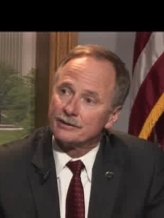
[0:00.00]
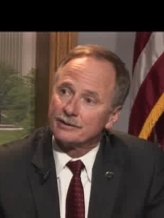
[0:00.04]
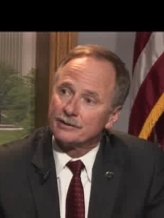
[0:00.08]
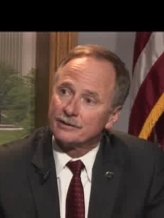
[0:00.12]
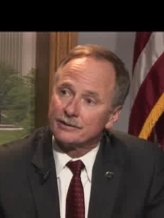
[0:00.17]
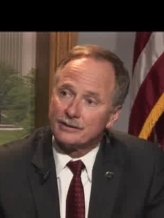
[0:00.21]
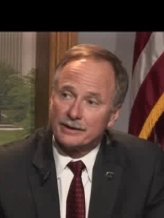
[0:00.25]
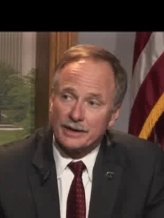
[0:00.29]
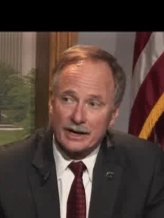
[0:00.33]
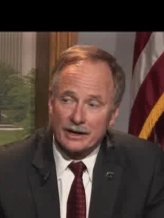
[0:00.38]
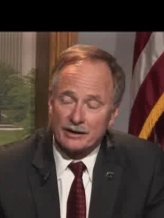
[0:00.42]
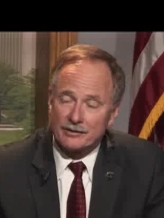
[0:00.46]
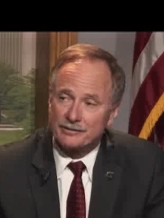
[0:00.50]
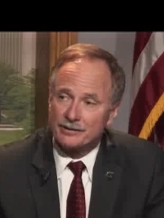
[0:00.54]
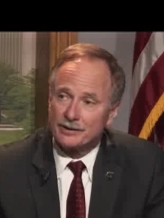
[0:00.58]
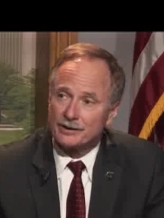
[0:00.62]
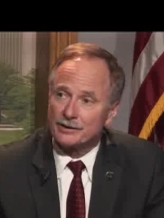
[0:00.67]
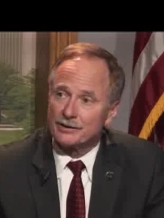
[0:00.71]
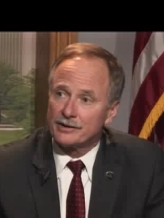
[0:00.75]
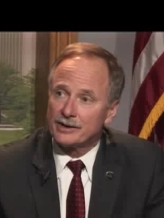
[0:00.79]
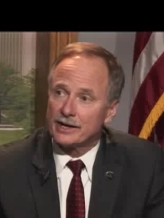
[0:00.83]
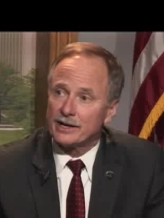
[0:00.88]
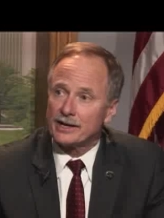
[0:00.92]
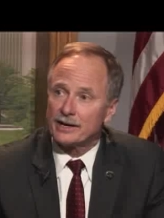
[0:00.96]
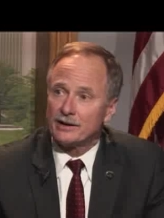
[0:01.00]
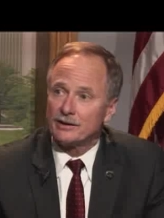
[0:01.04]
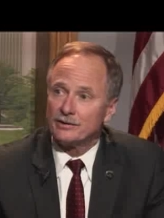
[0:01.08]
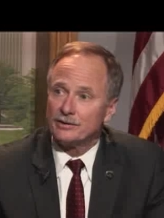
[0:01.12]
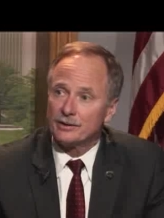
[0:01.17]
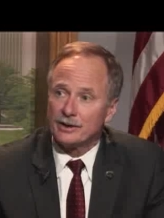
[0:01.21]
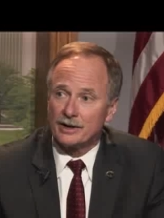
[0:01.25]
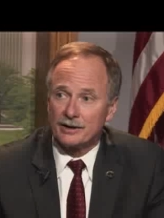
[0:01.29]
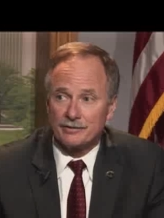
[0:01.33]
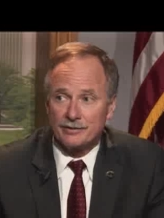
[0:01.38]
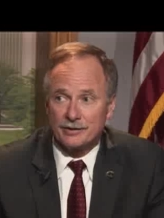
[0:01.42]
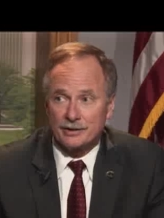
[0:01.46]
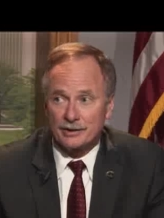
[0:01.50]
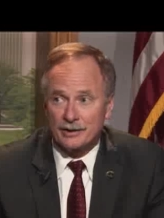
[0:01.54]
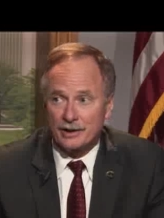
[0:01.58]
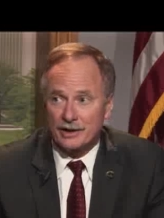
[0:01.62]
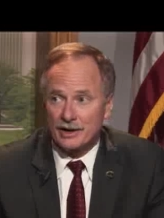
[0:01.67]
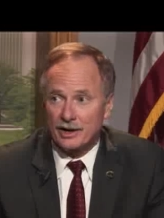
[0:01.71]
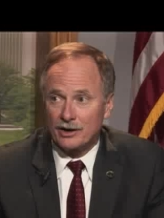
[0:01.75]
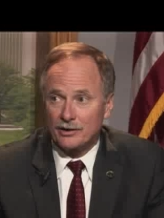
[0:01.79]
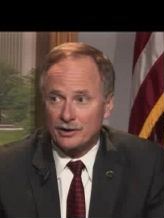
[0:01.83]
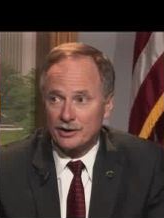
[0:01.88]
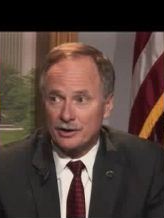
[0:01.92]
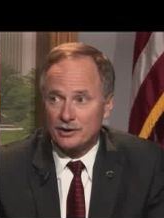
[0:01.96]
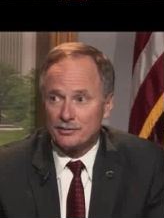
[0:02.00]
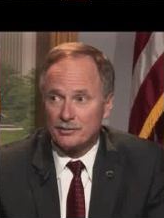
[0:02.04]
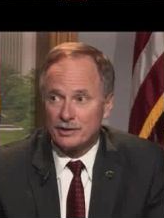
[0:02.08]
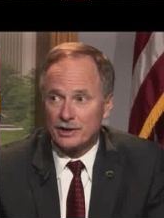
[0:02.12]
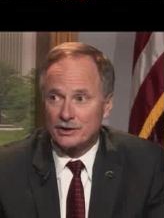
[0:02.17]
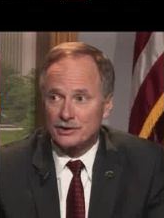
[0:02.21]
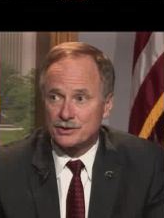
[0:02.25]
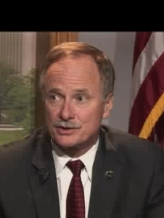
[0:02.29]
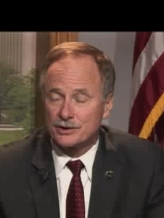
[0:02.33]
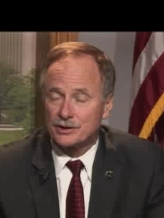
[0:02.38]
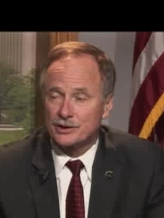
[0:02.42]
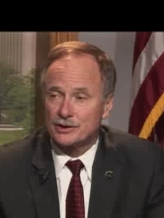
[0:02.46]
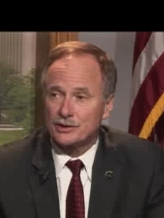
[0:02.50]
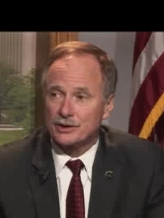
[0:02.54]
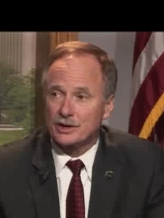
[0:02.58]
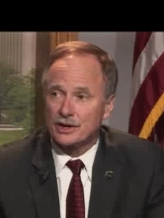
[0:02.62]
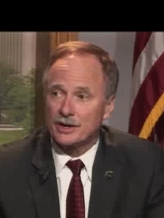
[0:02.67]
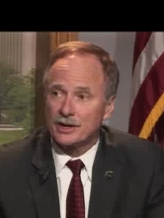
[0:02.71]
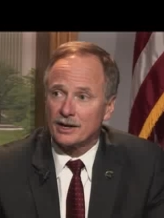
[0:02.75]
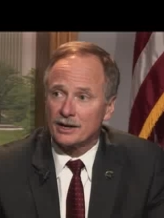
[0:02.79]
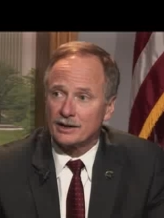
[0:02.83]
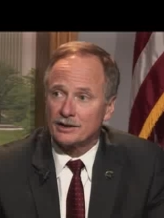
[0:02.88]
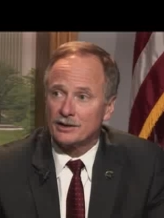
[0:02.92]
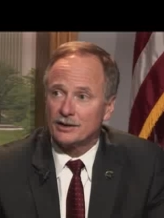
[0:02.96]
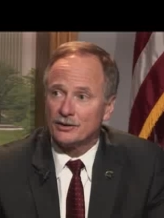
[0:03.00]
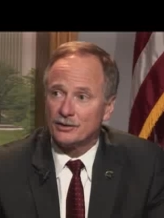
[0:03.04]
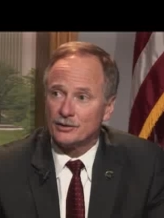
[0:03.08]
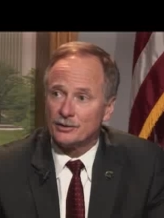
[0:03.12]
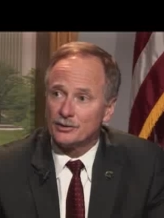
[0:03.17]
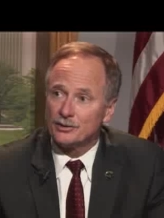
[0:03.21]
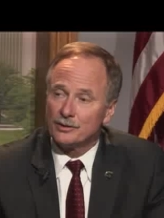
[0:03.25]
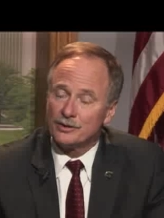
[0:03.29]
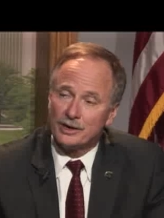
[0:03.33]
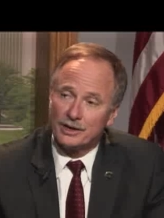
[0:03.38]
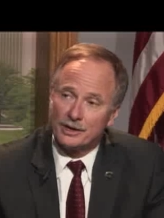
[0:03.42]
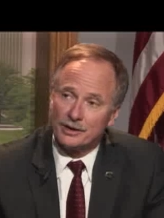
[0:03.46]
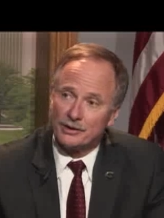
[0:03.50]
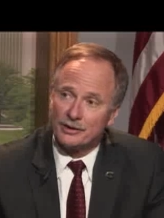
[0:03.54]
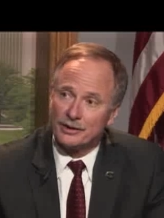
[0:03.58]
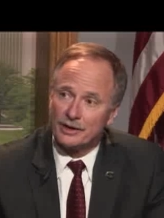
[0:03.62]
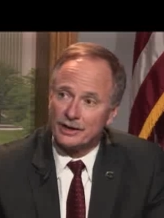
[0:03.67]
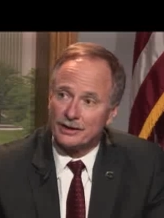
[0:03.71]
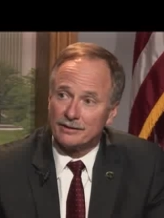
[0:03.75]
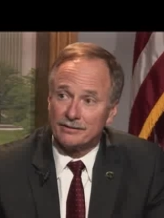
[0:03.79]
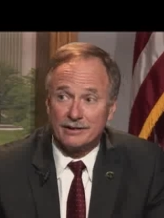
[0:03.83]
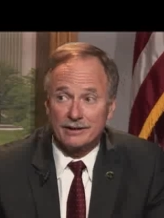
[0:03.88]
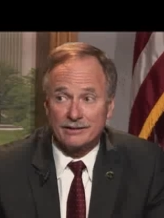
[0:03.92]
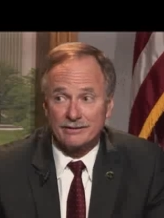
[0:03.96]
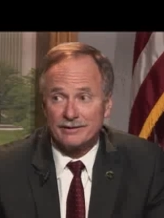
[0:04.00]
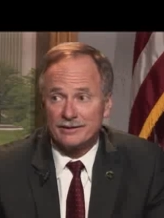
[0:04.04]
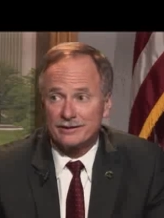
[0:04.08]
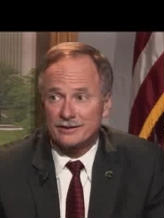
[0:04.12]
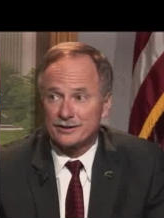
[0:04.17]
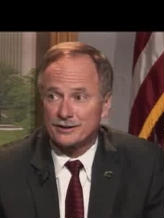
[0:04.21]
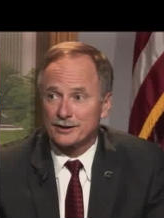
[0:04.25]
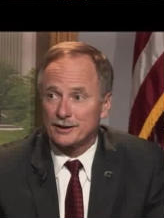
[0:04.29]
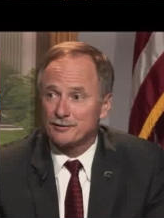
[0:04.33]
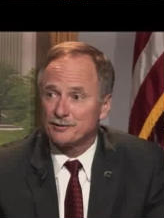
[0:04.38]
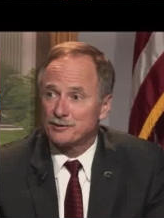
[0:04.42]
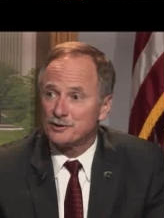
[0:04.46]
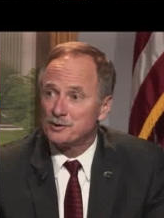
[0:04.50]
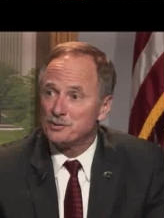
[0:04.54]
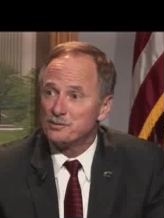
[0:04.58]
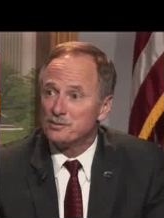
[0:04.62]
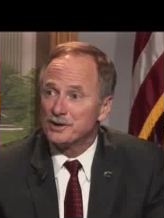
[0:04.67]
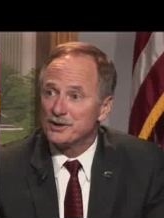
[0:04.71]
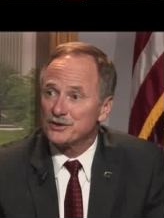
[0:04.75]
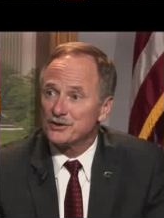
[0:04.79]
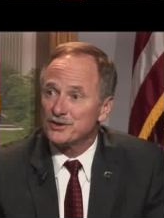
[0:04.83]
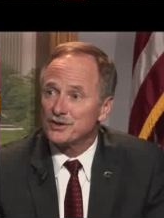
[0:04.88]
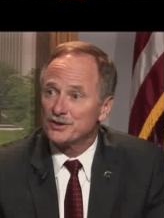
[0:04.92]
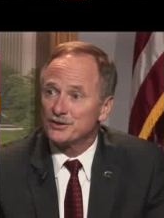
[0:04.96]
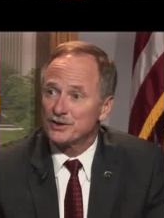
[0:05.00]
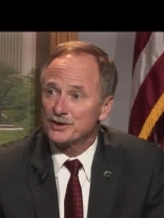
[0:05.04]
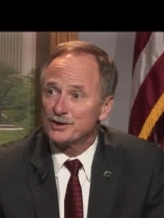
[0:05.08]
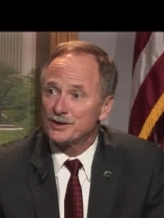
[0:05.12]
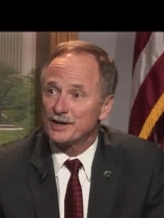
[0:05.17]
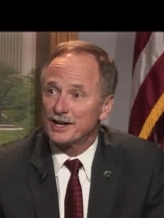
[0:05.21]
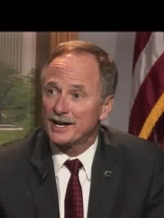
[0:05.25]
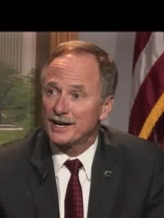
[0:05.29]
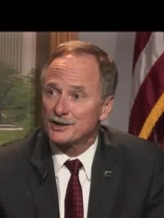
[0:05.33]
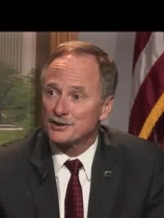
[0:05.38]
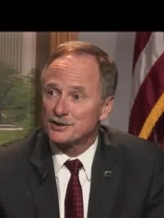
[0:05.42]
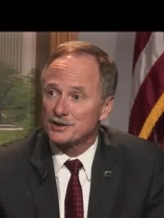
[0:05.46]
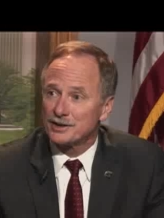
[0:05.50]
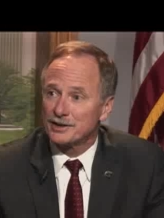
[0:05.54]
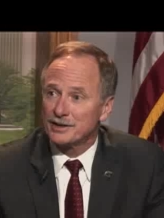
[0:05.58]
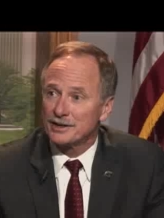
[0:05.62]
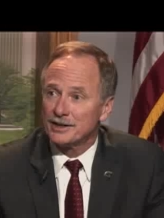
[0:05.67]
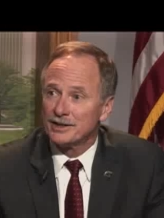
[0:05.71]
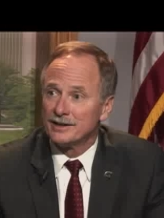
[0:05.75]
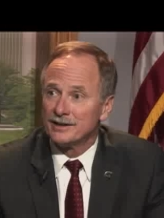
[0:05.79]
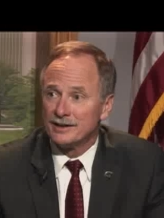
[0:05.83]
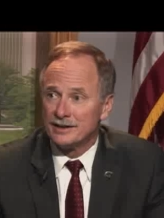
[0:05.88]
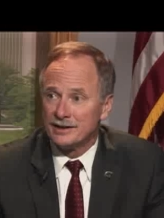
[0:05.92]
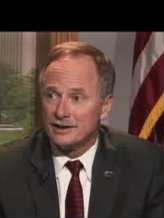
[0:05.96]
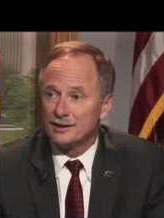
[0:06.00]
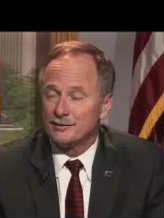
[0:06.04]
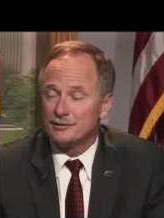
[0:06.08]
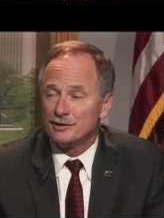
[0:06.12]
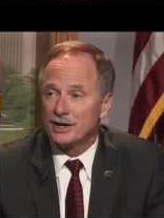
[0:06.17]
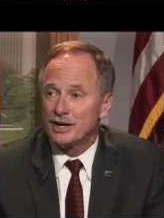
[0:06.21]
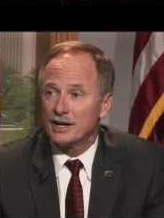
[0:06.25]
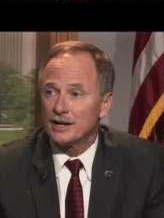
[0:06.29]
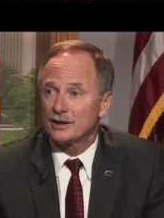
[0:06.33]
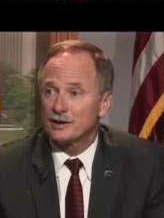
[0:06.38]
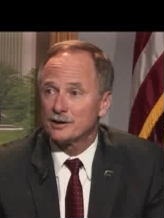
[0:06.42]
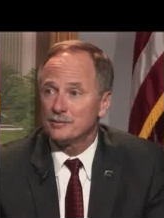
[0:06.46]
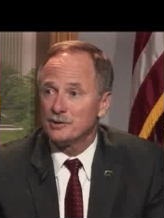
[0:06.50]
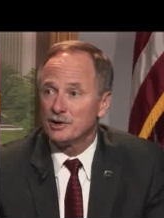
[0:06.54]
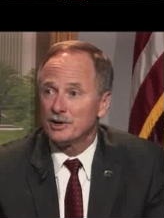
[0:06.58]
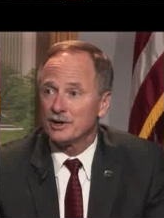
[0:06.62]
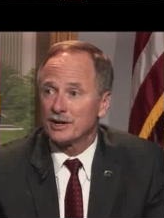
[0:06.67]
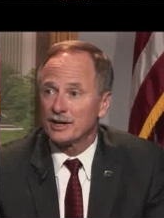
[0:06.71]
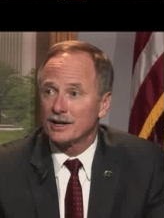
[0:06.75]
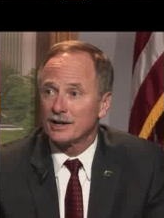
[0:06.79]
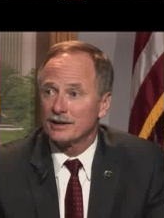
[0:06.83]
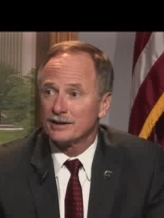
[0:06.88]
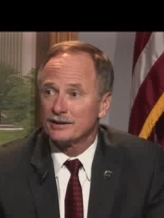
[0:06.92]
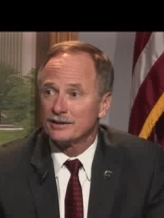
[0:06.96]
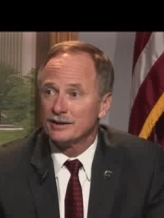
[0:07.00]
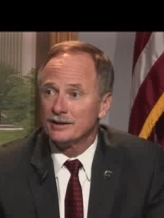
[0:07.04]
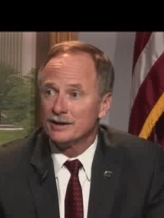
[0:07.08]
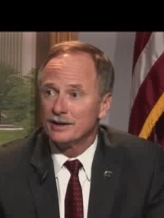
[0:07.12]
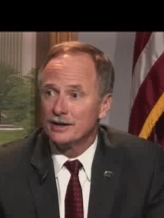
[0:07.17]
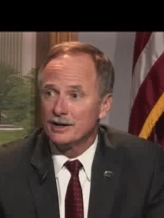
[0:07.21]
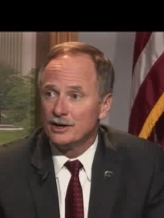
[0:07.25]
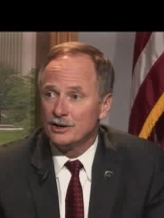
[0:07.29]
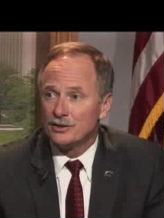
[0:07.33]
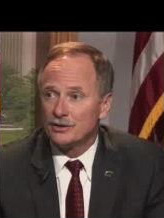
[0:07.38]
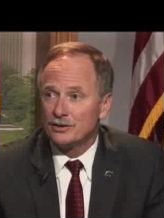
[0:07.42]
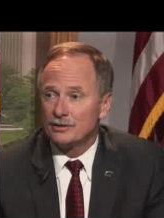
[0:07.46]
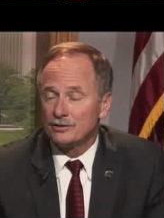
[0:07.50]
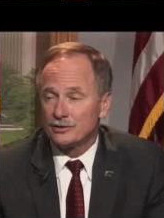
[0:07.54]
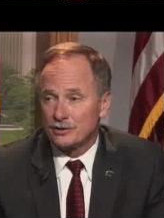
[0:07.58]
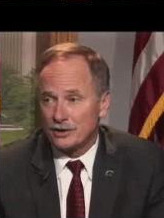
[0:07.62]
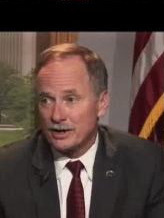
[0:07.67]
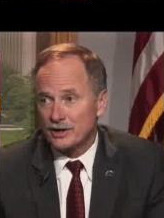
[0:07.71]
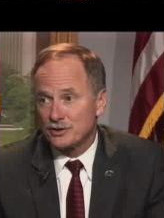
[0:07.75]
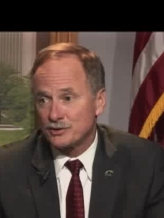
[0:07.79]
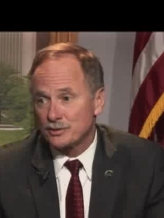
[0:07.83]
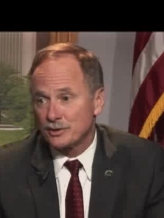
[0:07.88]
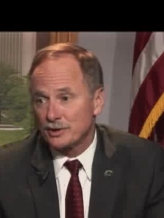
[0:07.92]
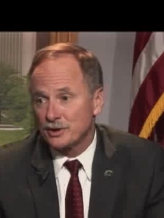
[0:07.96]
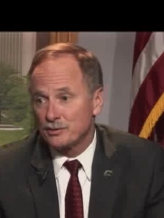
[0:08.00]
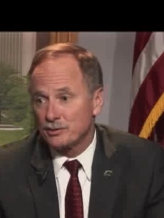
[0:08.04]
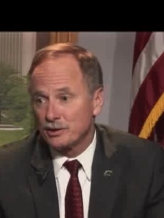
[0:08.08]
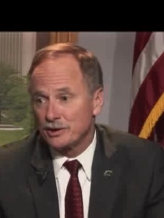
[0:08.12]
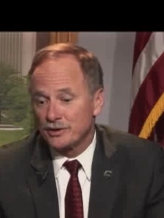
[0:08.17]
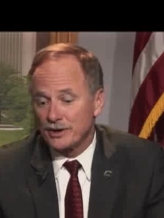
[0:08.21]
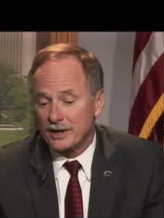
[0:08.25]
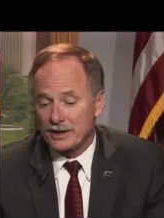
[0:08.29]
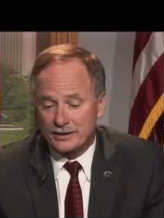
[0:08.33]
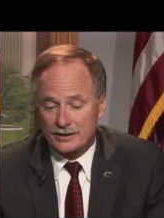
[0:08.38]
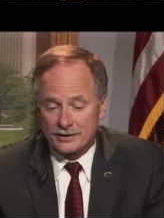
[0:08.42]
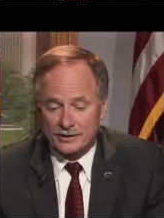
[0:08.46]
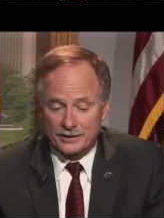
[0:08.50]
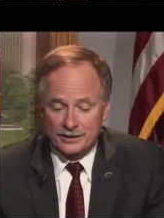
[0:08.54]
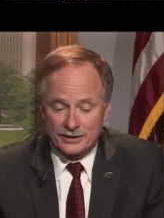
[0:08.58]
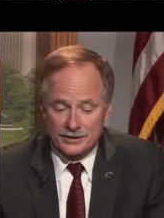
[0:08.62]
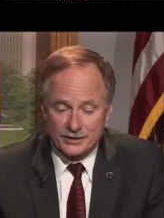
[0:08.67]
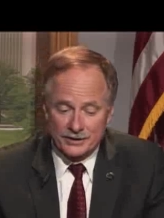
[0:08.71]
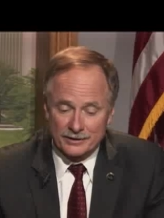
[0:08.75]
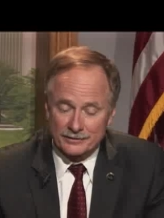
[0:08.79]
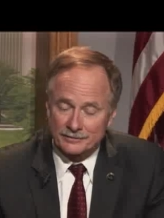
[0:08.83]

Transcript: We got to figure that out. We got to figure out how do you make sure you're connected through the internet. It's tough to do business internationally if you can't communicate. So that's really what that does.